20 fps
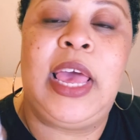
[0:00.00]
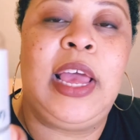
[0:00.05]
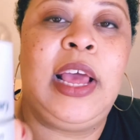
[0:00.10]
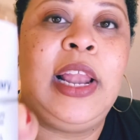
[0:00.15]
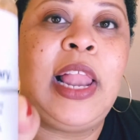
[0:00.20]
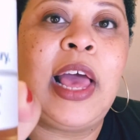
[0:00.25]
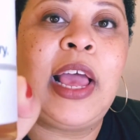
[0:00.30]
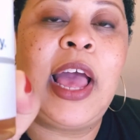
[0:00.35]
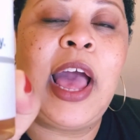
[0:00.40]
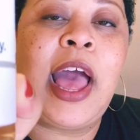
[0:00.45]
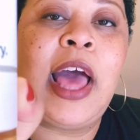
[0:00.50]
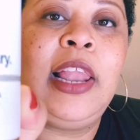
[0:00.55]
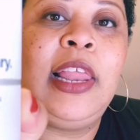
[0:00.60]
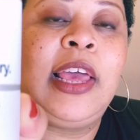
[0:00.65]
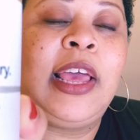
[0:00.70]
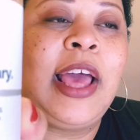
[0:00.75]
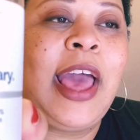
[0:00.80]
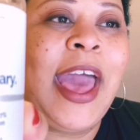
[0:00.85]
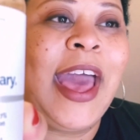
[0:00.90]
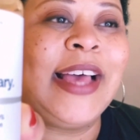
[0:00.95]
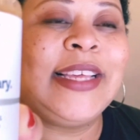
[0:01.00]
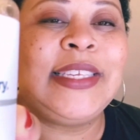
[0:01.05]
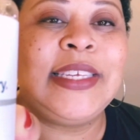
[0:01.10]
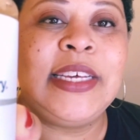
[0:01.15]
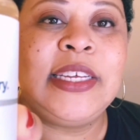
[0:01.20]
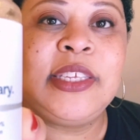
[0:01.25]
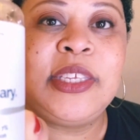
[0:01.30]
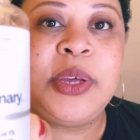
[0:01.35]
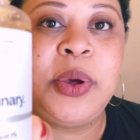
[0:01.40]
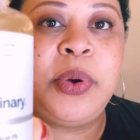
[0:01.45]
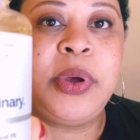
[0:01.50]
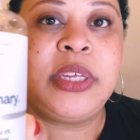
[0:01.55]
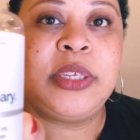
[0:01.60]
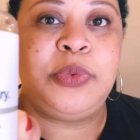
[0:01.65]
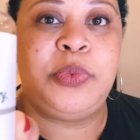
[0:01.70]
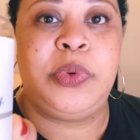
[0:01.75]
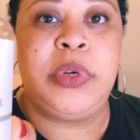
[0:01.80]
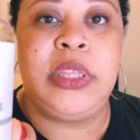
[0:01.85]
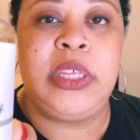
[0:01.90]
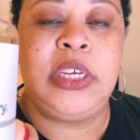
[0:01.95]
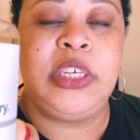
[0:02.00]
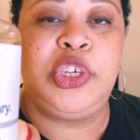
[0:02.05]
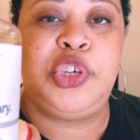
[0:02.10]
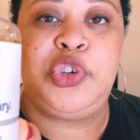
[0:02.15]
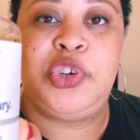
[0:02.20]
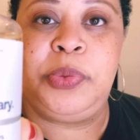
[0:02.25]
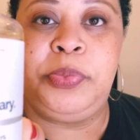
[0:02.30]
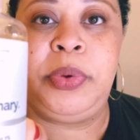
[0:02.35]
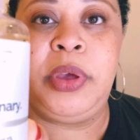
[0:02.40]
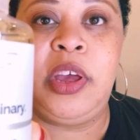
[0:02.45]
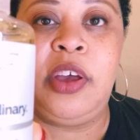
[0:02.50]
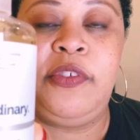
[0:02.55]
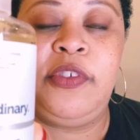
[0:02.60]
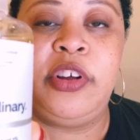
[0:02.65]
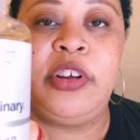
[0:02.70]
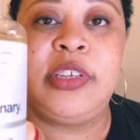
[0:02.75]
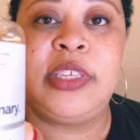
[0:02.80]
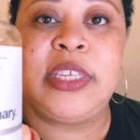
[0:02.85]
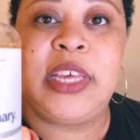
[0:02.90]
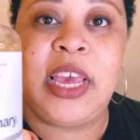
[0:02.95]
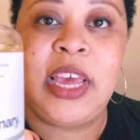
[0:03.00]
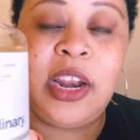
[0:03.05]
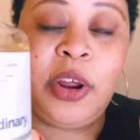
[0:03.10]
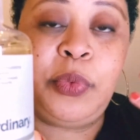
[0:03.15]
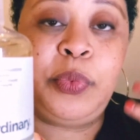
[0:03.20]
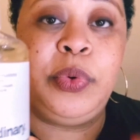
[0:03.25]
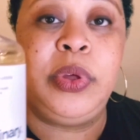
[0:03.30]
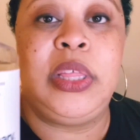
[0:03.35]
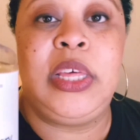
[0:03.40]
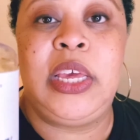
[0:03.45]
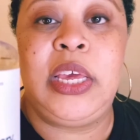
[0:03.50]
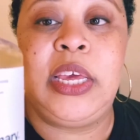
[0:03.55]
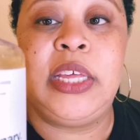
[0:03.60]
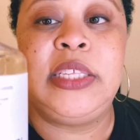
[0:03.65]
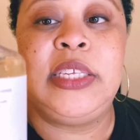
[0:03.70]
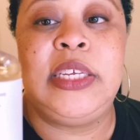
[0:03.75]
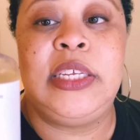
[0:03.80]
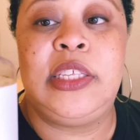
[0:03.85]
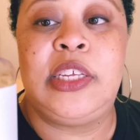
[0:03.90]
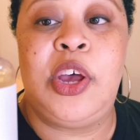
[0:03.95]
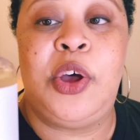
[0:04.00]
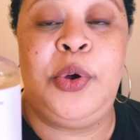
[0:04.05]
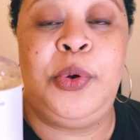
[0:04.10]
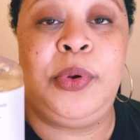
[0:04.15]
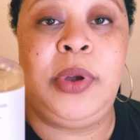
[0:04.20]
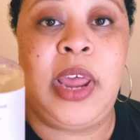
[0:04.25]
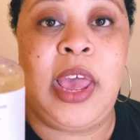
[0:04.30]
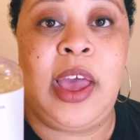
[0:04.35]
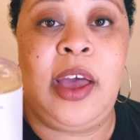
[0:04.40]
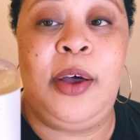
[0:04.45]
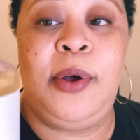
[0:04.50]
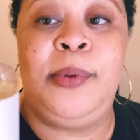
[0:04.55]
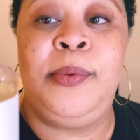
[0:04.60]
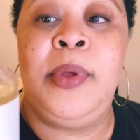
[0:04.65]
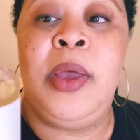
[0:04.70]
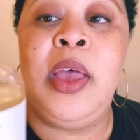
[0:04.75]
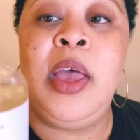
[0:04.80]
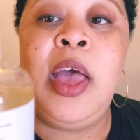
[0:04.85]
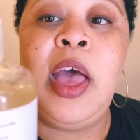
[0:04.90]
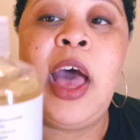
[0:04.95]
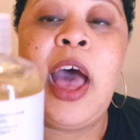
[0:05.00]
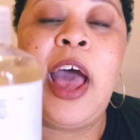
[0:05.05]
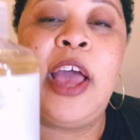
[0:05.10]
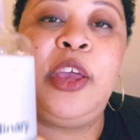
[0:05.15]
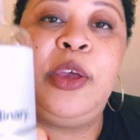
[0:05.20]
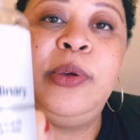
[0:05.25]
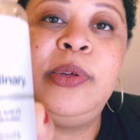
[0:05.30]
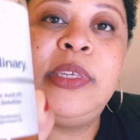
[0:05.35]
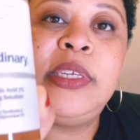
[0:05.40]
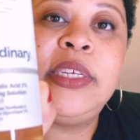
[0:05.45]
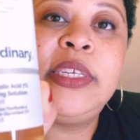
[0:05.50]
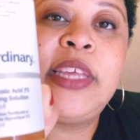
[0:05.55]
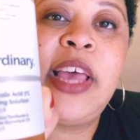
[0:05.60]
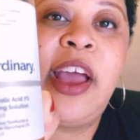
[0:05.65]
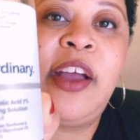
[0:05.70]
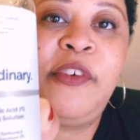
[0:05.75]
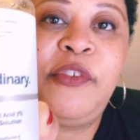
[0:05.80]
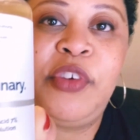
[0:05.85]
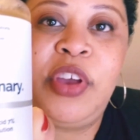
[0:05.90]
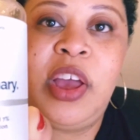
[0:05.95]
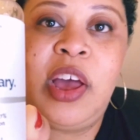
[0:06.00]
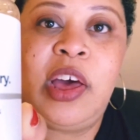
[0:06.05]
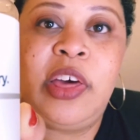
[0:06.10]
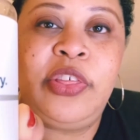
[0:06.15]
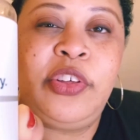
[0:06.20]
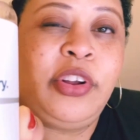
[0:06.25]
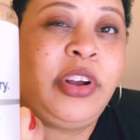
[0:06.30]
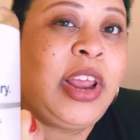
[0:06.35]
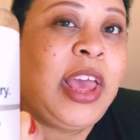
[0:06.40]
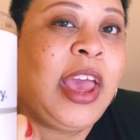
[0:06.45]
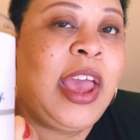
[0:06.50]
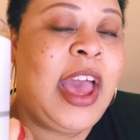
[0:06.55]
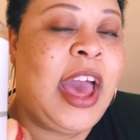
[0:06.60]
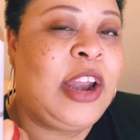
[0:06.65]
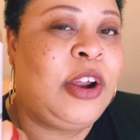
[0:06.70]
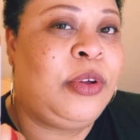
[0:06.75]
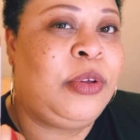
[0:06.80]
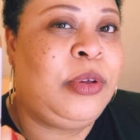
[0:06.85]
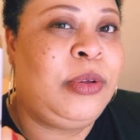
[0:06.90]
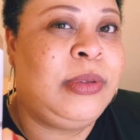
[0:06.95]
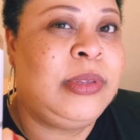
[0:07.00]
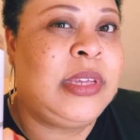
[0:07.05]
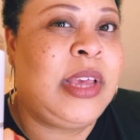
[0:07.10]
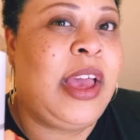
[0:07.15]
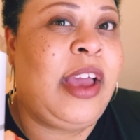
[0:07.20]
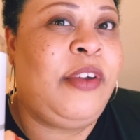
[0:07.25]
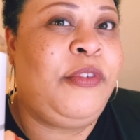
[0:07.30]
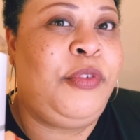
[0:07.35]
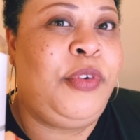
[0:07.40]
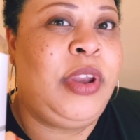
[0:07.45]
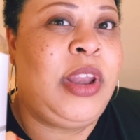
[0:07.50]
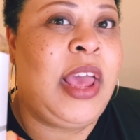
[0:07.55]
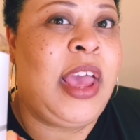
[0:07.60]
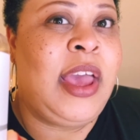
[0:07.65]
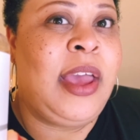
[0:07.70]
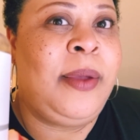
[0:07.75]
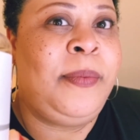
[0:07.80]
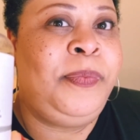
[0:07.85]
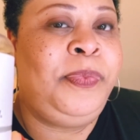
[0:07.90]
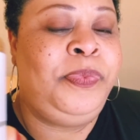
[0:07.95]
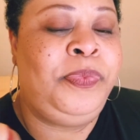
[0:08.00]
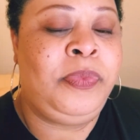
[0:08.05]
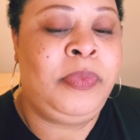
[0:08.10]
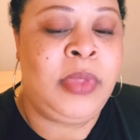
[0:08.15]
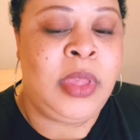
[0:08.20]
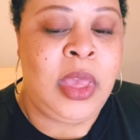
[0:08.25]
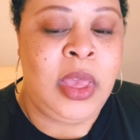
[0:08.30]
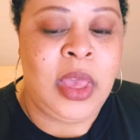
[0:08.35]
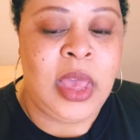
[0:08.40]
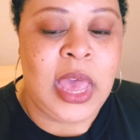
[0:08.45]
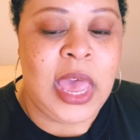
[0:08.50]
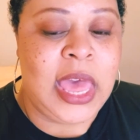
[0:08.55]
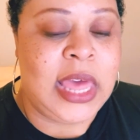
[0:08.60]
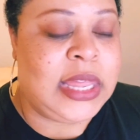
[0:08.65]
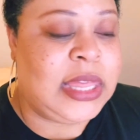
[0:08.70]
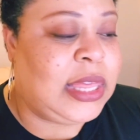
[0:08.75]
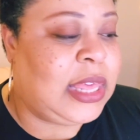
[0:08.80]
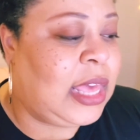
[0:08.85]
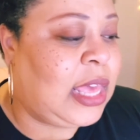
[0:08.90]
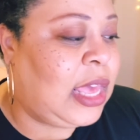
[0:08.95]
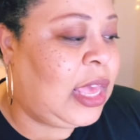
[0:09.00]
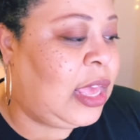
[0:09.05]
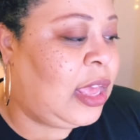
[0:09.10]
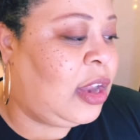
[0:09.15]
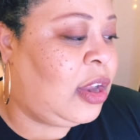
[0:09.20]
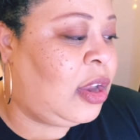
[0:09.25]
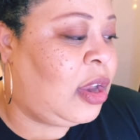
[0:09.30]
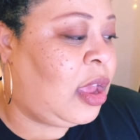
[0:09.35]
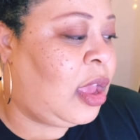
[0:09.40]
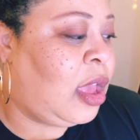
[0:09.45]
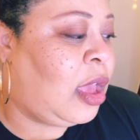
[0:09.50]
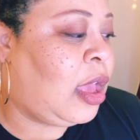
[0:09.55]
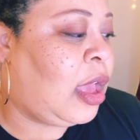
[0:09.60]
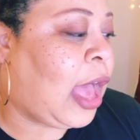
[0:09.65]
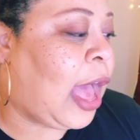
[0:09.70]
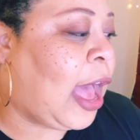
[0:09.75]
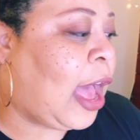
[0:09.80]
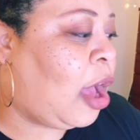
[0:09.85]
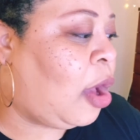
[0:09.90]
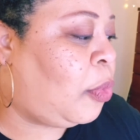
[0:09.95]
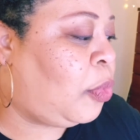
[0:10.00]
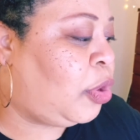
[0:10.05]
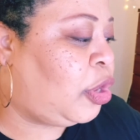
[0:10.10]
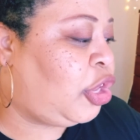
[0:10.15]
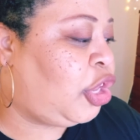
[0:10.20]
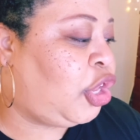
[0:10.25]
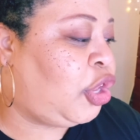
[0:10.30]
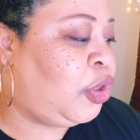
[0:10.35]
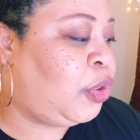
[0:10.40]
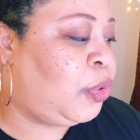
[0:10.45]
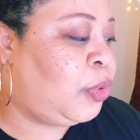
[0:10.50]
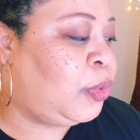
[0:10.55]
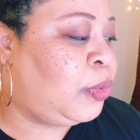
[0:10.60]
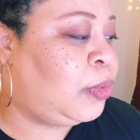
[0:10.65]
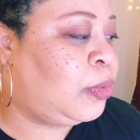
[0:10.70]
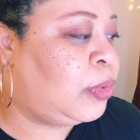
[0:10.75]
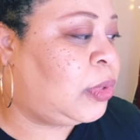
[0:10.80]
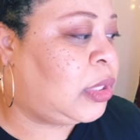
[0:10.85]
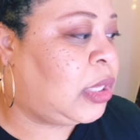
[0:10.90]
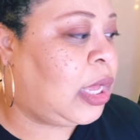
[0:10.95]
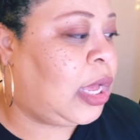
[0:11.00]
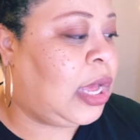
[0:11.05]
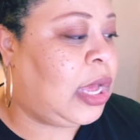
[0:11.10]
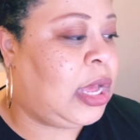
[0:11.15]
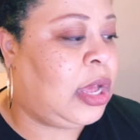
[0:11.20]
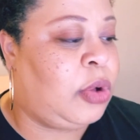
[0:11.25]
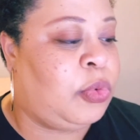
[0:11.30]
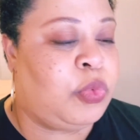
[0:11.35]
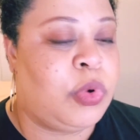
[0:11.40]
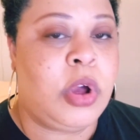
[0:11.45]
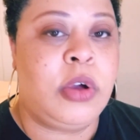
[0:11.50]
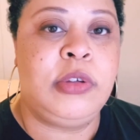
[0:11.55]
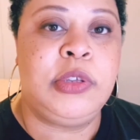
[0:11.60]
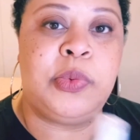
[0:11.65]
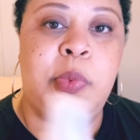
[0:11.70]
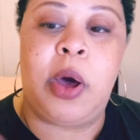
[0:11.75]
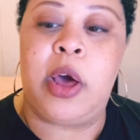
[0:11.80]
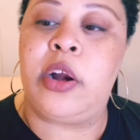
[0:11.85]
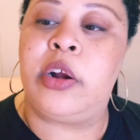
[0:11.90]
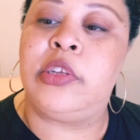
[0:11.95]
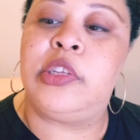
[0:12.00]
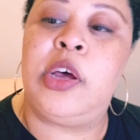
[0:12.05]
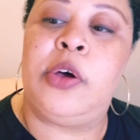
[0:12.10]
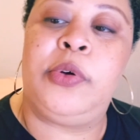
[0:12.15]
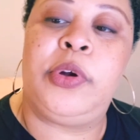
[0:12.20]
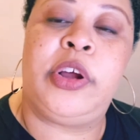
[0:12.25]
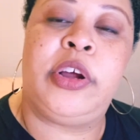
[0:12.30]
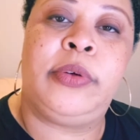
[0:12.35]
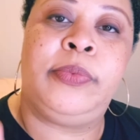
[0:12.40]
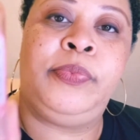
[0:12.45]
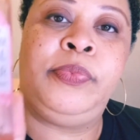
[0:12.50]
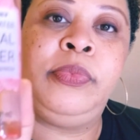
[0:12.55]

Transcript: glycolic acid, so it's really stripping of your skin. It really gets it toned down. I use this every other day. I don't use it every day. And then I would use a rose water toner